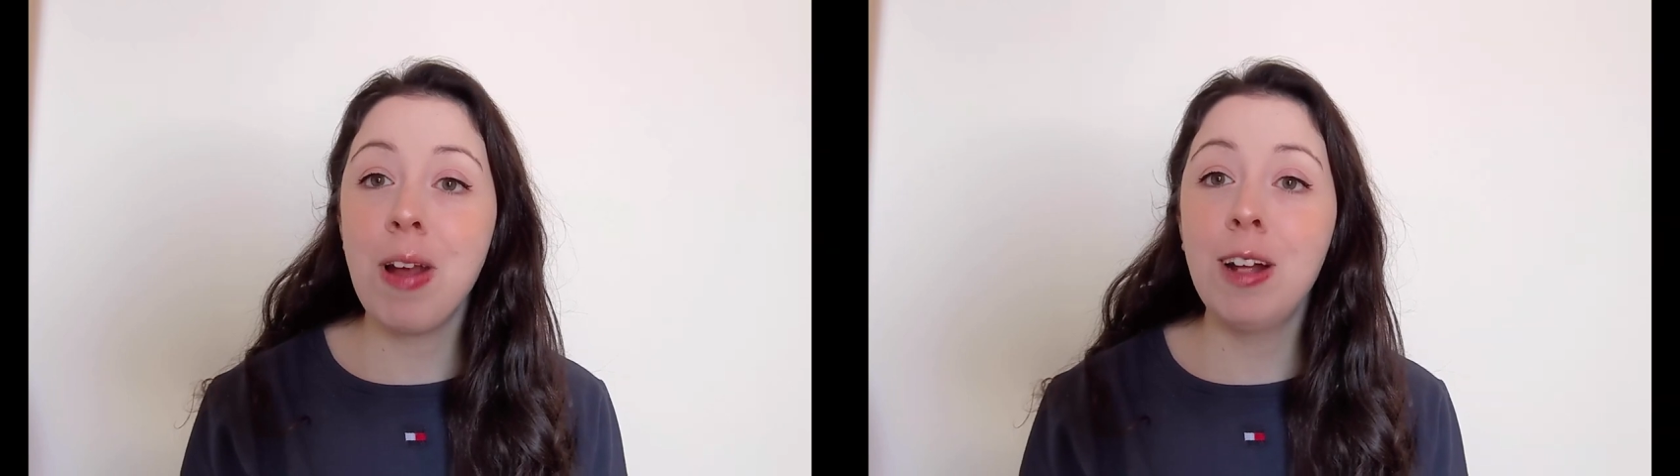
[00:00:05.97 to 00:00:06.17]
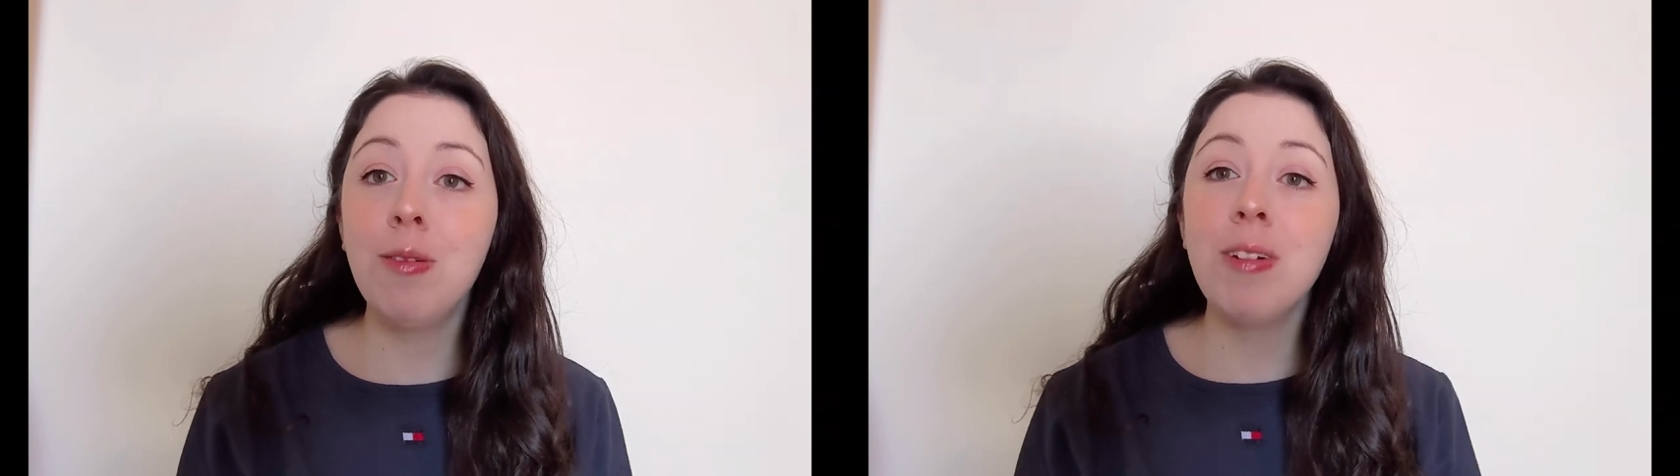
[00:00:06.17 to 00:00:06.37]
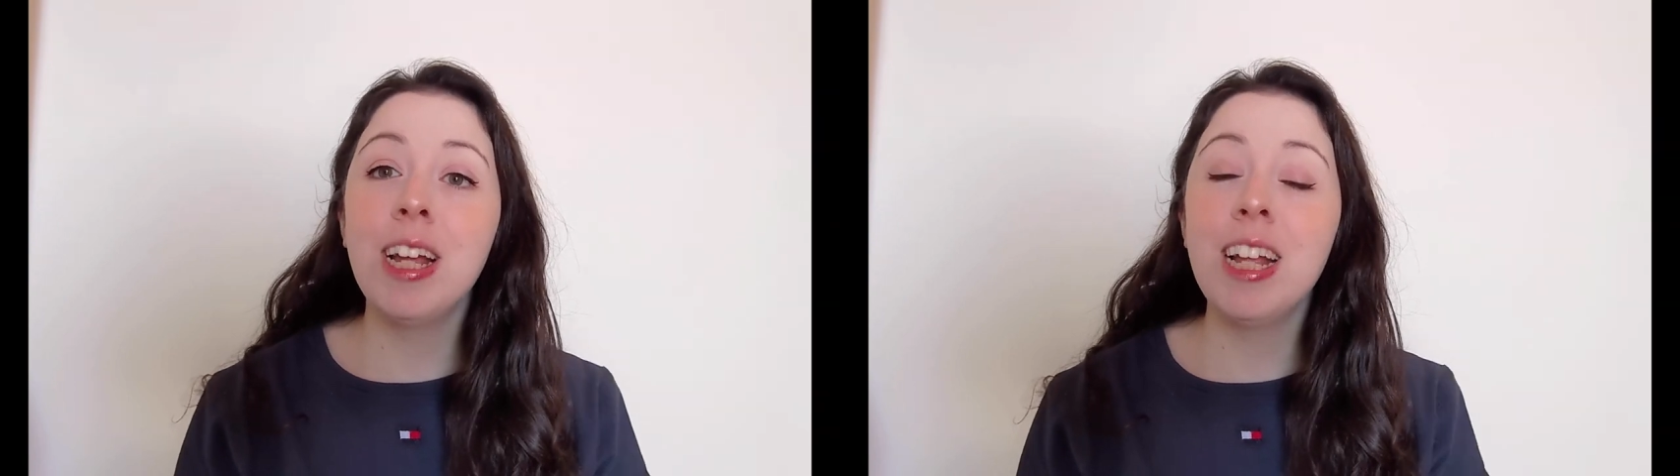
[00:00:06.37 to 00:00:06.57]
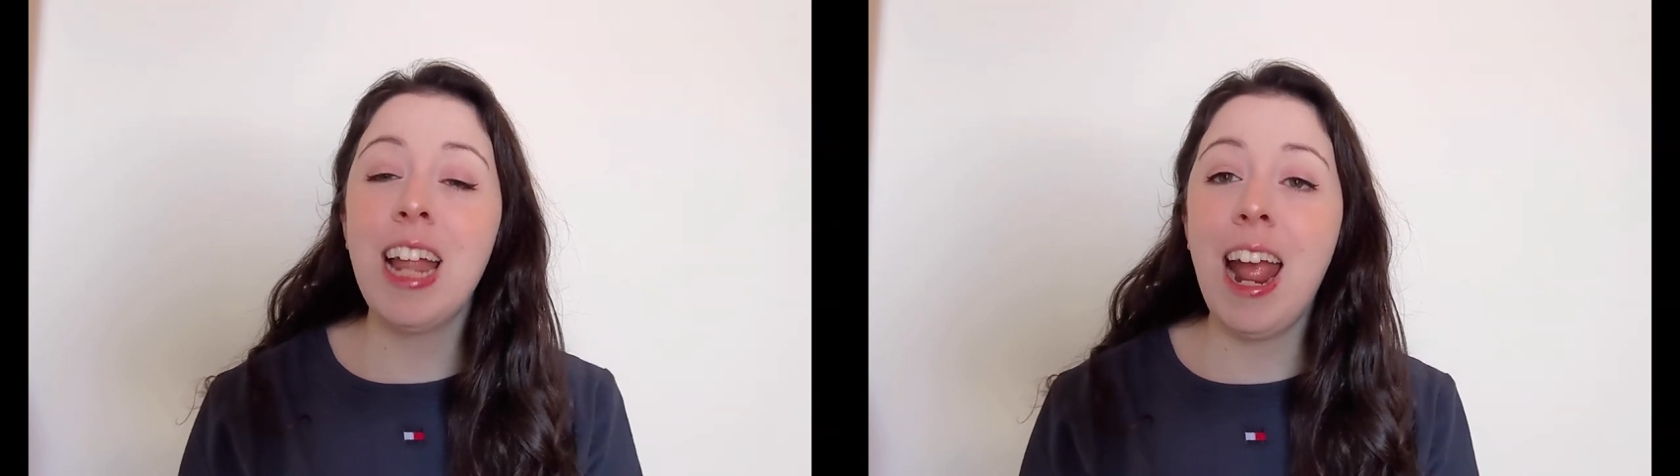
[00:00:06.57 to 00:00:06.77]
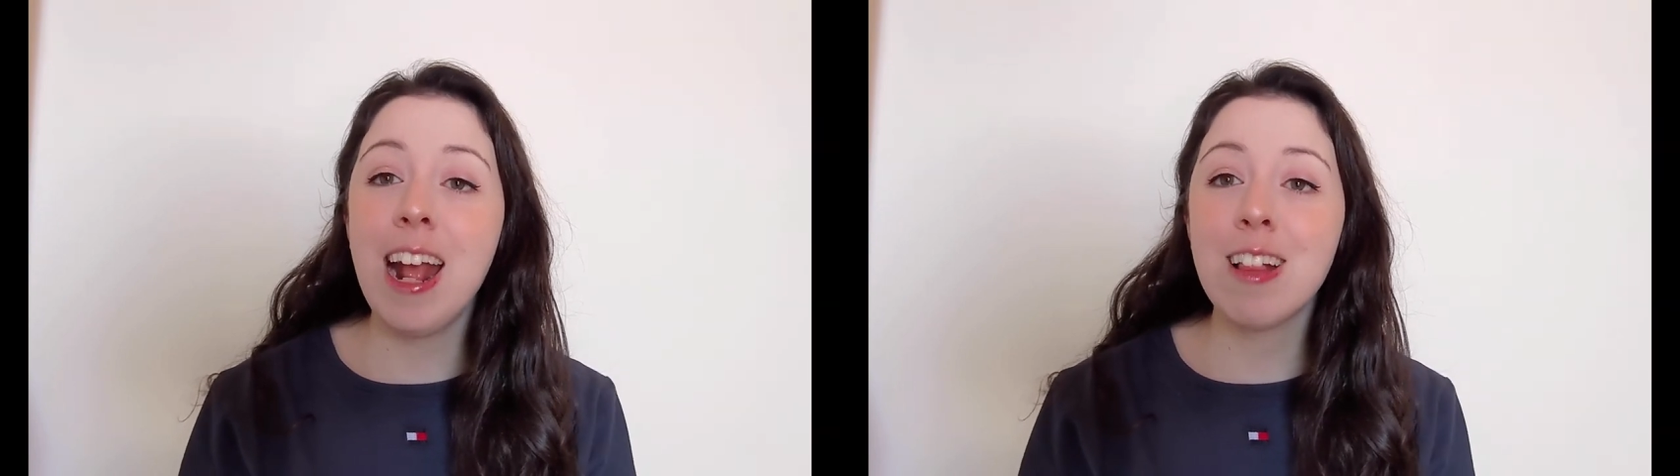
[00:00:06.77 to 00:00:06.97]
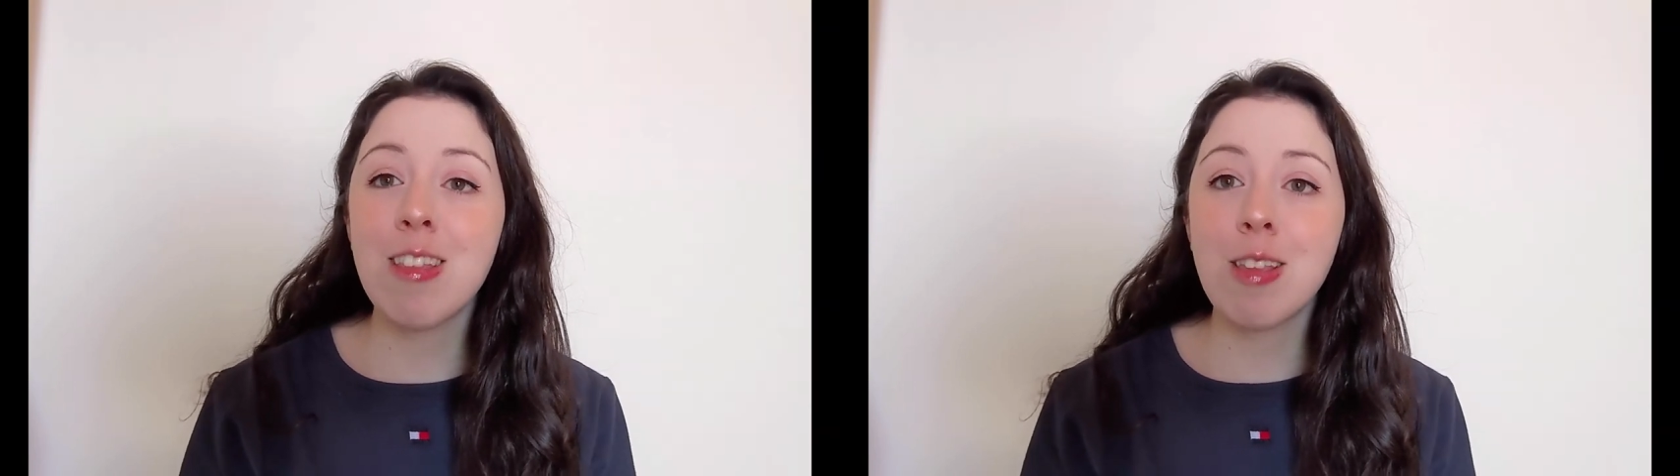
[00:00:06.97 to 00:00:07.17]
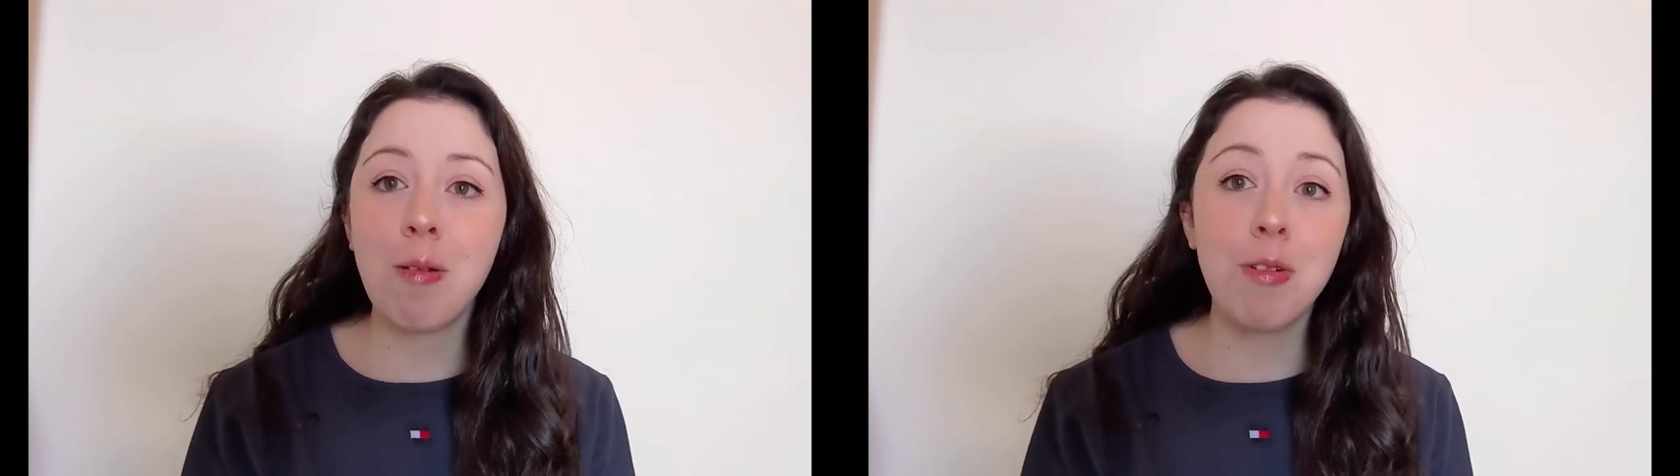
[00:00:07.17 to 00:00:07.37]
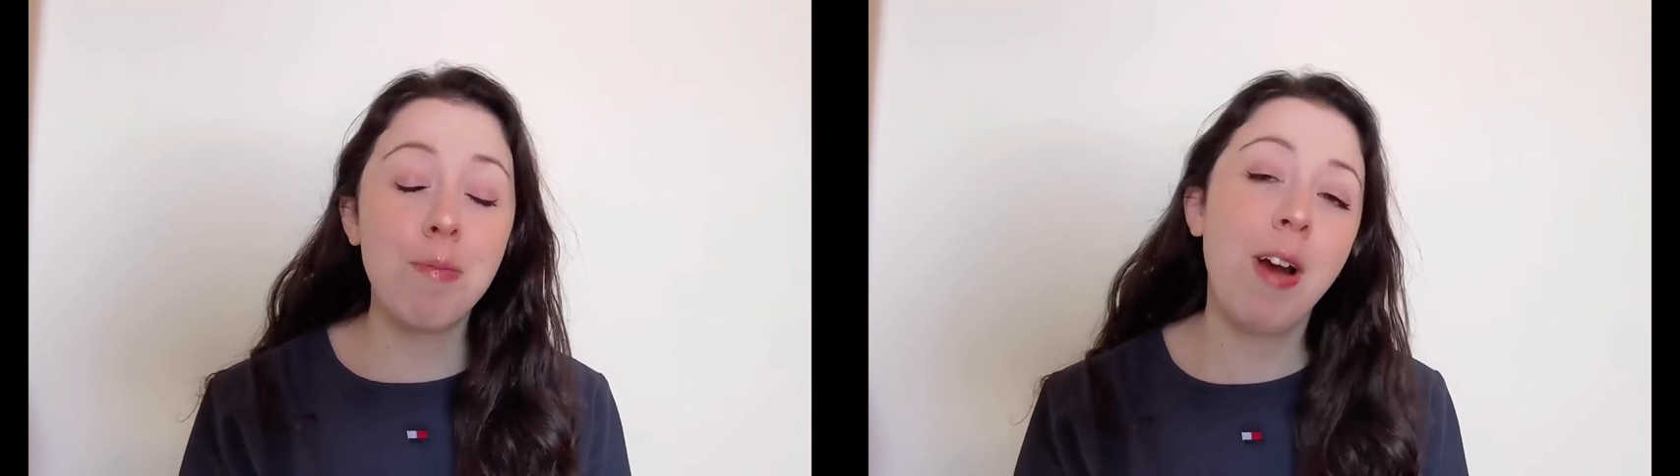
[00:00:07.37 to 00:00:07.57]
Melbourne and
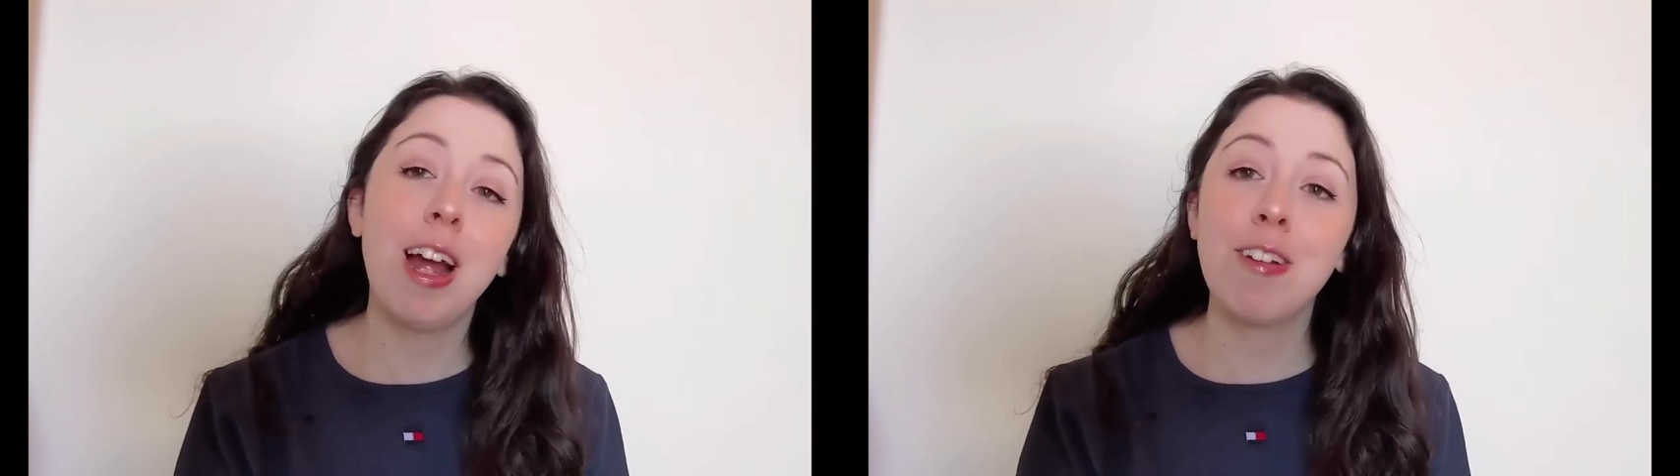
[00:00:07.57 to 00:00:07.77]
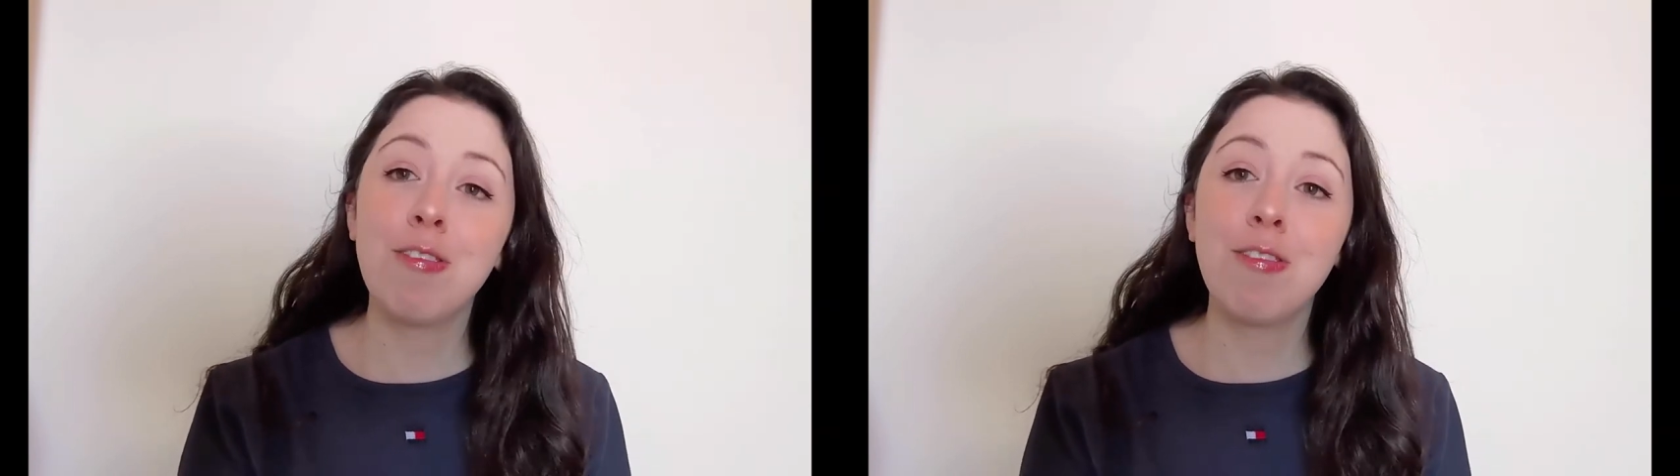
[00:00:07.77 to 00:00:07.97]
some of my